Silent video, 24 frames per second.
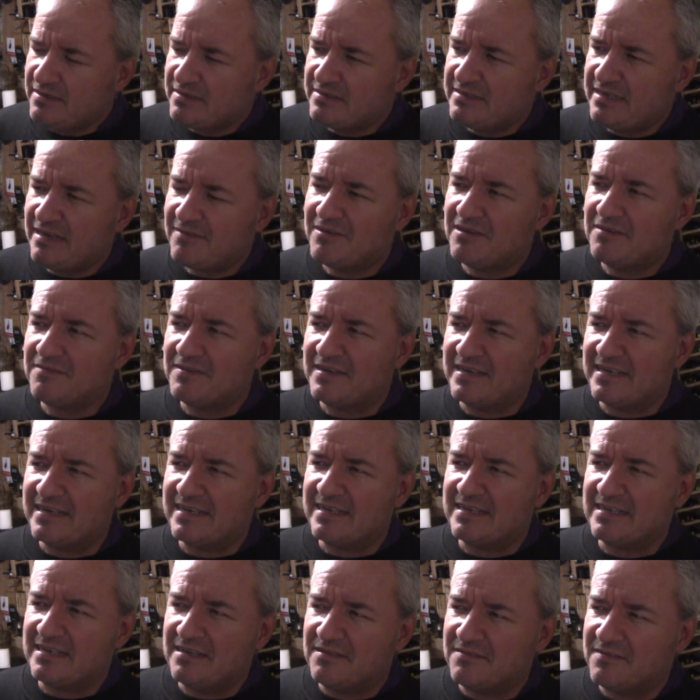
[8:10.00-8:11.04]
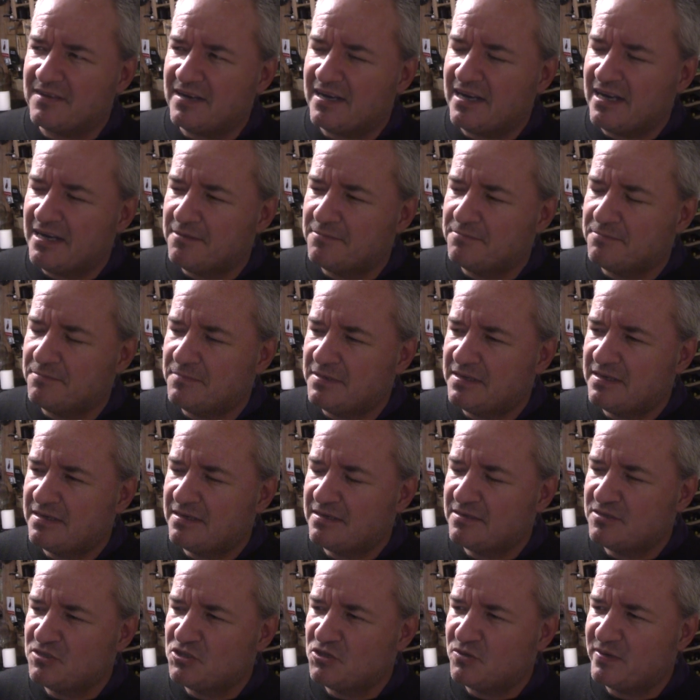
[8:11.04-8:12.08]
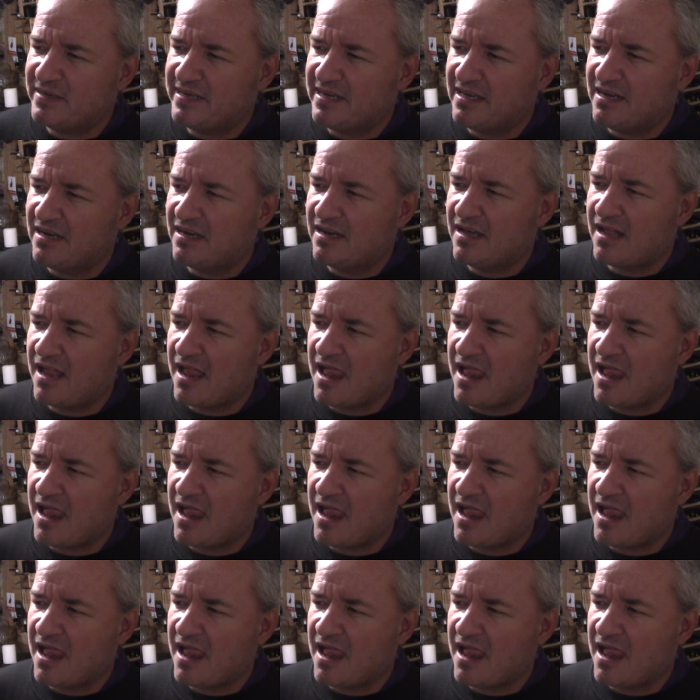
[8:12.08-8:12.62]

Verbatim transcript: definitely thinking of um, doing a